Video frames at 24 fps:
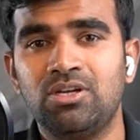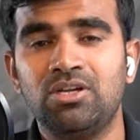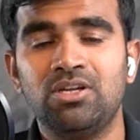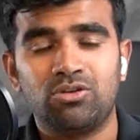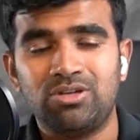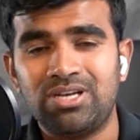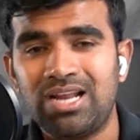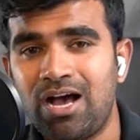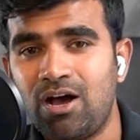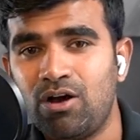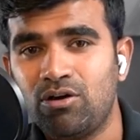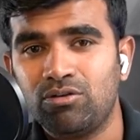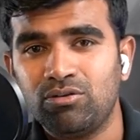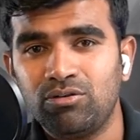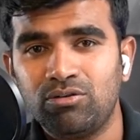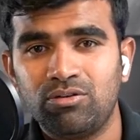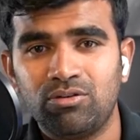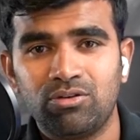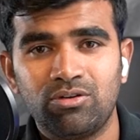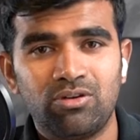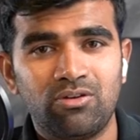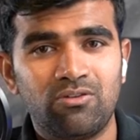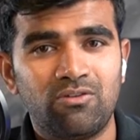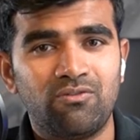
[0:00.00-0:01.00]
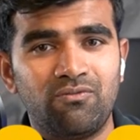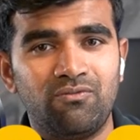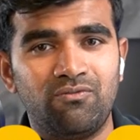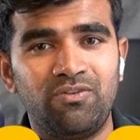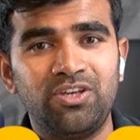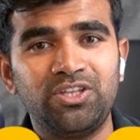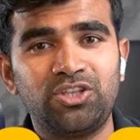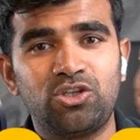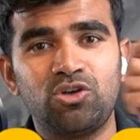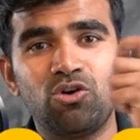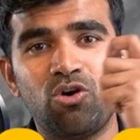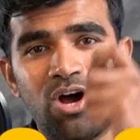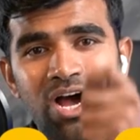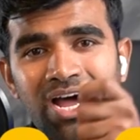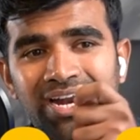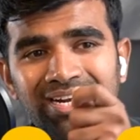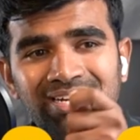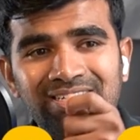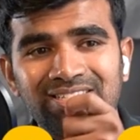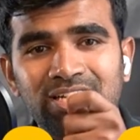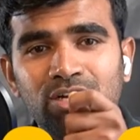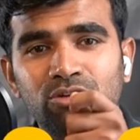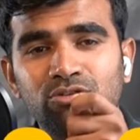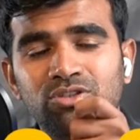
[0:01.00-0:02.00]
So now with your
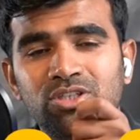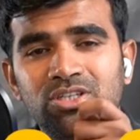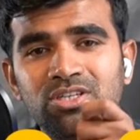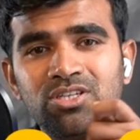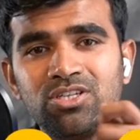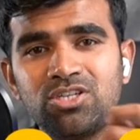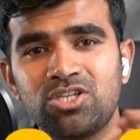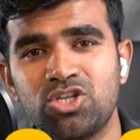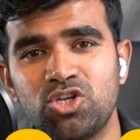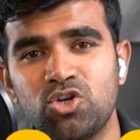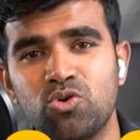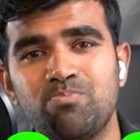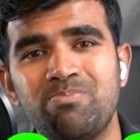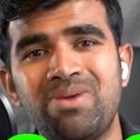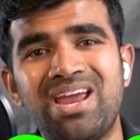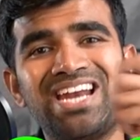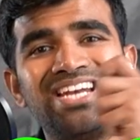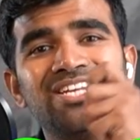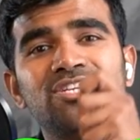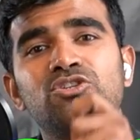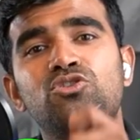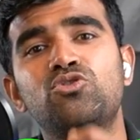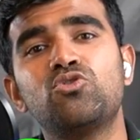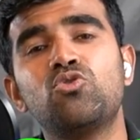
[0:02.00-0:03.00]
100,000, you made it